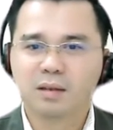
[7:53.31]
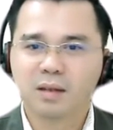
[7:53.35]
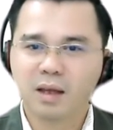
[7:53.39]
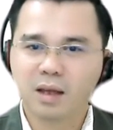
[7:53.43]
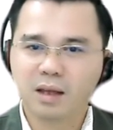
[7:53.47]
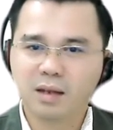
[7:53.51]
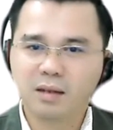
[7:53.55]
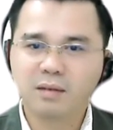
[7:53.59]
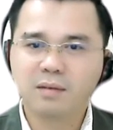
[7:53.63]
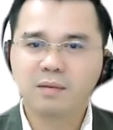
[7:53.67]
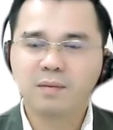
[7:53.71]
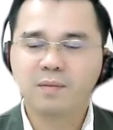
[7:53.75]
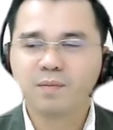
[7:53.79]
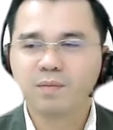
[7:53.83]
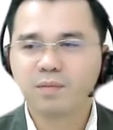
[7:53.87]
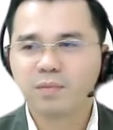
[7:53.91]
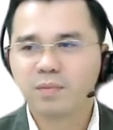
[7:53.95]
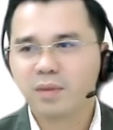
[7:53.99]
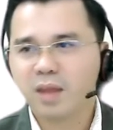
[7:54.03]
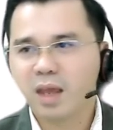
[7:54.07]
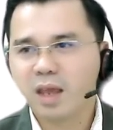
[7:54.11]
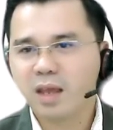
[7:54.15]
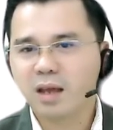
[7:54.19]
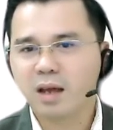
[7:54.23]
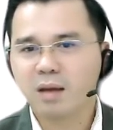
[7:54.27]
Then
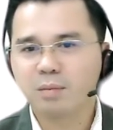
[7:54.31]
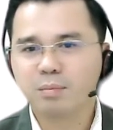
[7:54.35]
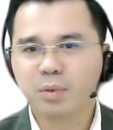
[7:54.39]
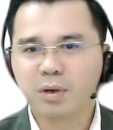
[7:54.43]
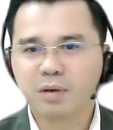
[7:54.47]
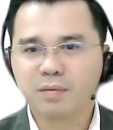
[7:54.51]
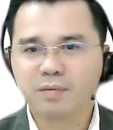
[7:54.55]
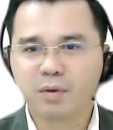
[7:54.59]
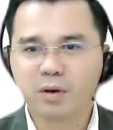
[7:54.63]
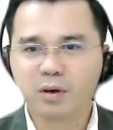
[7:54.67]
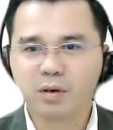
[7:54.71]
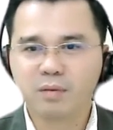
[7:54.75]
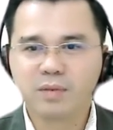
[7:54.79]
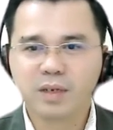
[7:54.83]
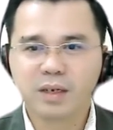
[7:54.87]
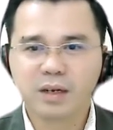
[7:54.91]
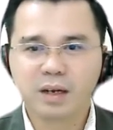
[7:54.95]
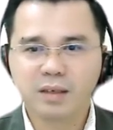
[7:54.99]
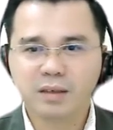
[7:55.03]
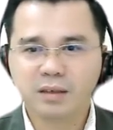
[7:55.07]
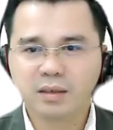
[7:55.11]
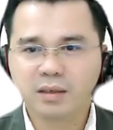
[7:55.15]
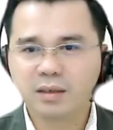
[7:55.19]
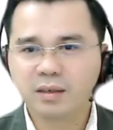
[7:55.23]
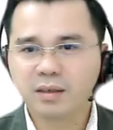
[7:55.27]
they can perform their
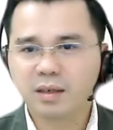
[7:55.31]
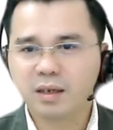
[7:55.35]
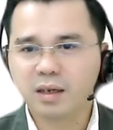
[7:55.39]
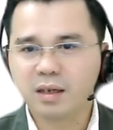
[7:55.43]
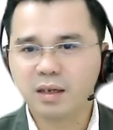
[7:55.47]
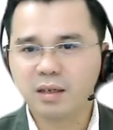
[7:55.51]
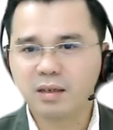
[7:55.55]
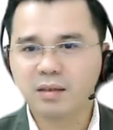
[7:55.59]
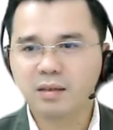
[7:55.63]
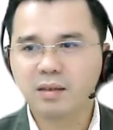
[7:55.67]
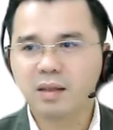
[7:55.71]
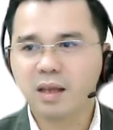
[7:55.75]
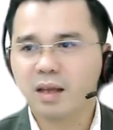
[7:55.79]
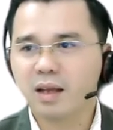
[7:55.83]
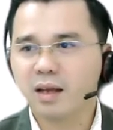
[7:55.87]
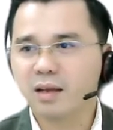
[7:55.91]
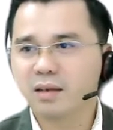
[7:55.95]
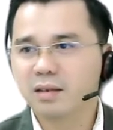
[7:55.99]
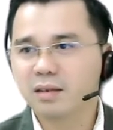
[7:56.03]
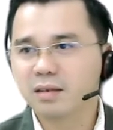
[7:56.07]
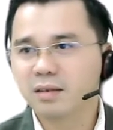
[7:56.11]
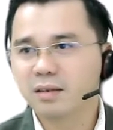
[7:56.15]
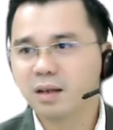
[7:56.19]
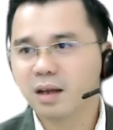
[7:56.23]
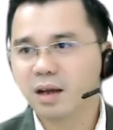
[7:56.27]
exercise, they
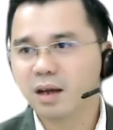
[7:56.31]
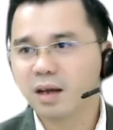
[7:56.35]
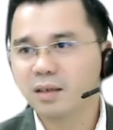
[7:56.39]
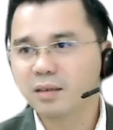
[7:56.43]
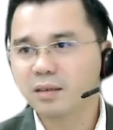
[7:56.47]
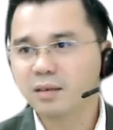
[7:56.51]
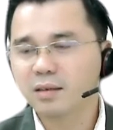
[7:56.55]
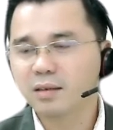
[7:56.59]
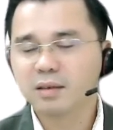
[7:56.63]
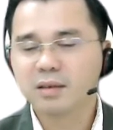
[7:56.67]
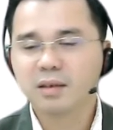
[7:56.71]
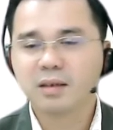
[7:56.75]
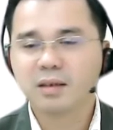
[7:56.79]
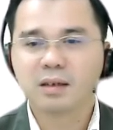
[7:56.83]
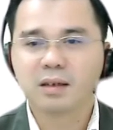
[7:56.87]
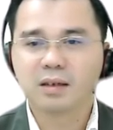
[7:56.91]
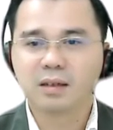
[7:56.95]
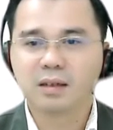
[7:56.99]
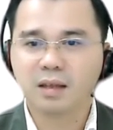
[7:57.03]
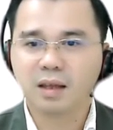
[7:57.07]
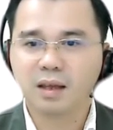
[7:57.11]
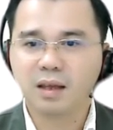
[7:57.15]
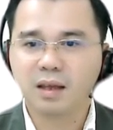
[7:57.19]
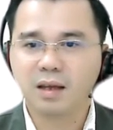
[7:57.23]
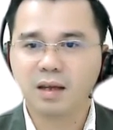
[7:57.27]
can discuss,
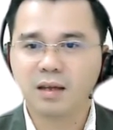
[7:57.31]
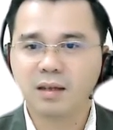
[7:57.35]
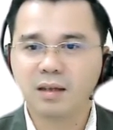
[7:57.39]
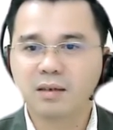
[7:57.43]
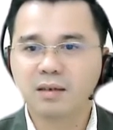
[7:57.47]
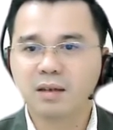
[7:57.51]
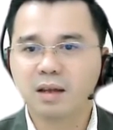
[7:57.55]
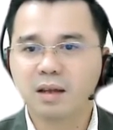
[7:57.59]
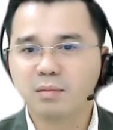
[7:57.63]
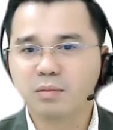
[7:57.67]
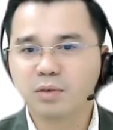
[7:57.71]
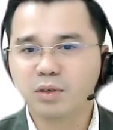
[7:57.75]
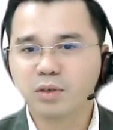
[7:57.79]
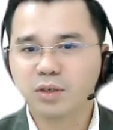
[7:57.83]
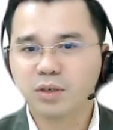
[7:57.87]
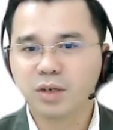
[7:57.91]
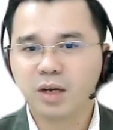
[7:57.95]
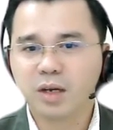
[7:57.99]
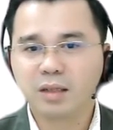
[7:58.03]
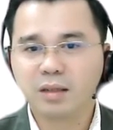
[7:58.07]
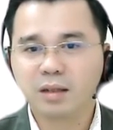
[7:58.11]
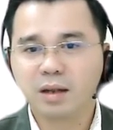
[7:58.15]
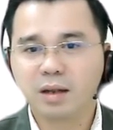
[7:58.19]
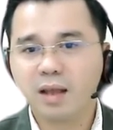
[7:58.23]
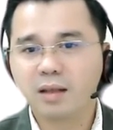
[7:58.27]
and they can
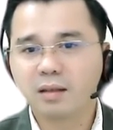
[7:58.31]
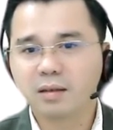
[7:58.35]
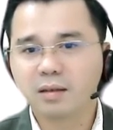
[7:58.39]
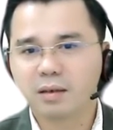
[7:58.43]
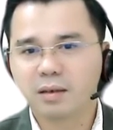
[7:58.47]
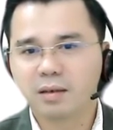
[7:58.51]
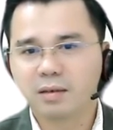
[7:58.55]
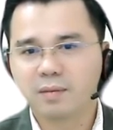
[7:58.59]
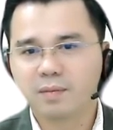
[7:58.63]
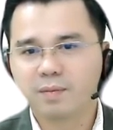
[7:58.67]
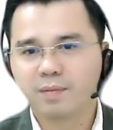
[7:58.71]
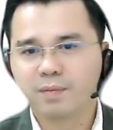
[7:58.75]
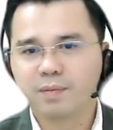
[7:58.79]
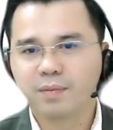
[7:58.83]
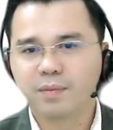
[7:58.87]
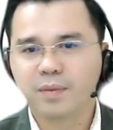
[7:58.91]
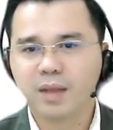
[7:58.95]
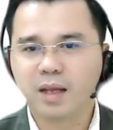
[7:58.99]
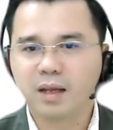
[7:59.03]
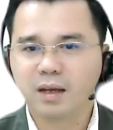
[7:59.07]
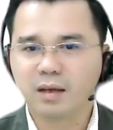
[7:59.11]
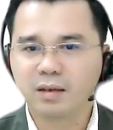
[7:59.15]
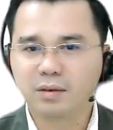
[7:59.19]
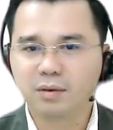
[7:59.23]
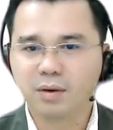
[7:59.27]
demonstrate later.
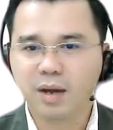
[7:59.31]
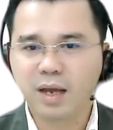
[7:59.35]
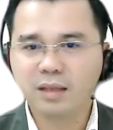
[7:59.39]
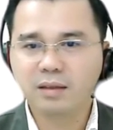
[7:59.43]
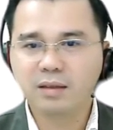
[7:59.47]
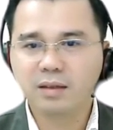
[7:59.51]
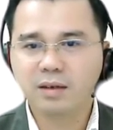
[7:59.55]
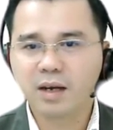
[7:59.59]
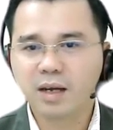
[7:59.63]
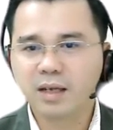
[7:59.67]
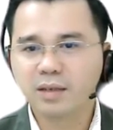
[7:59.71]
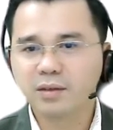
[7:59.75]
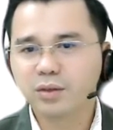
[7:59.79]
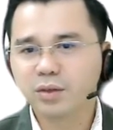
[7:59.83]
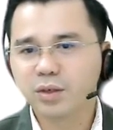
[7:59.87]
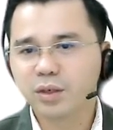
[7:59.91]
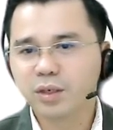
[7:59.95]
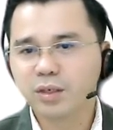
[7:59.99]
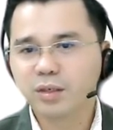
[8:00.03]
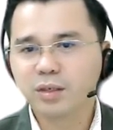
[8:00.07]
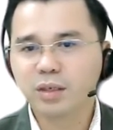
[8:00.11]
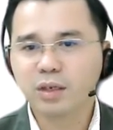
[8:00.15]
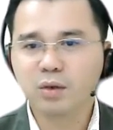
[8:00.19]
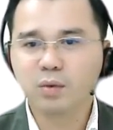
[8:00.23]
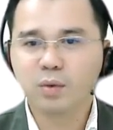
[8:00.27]
They can write their
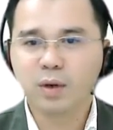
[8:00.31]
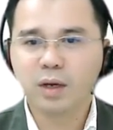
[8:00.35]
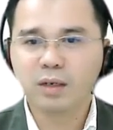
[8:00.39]
answers in